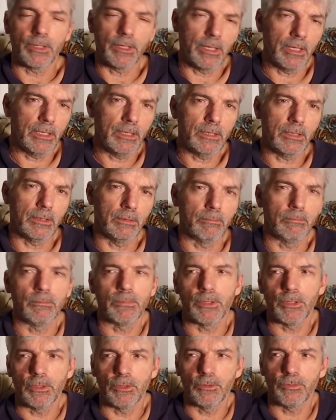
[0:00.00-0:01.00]
hate him,
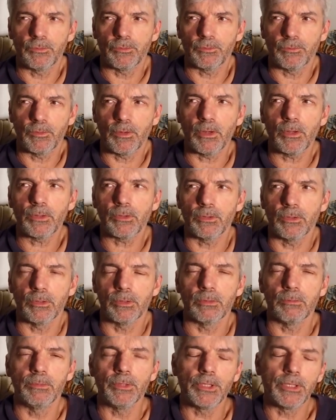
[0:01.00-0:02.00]
but his
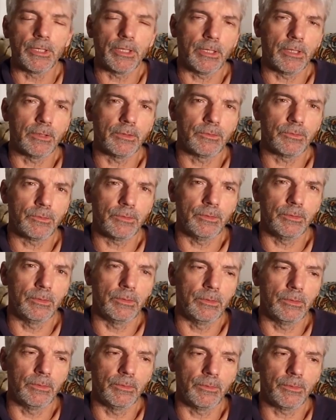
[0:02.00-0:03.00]
father began
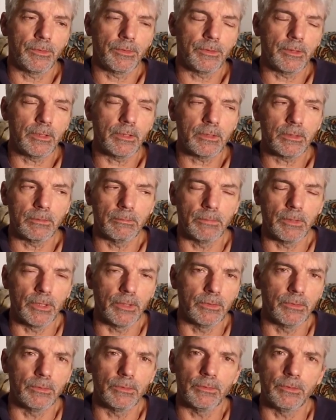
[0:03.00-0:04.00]
to think
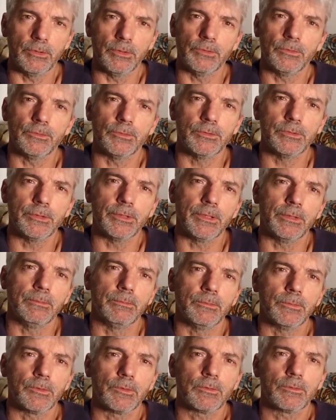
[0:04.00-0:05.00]
about these
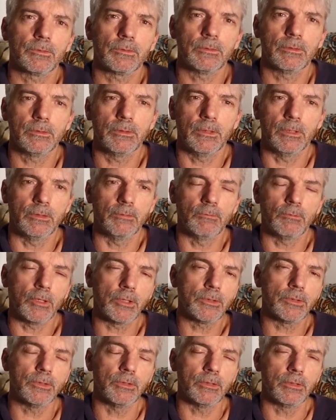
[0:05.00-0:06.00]
dreams and
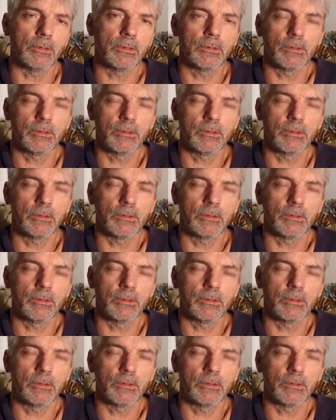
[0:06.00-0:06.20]
wonder.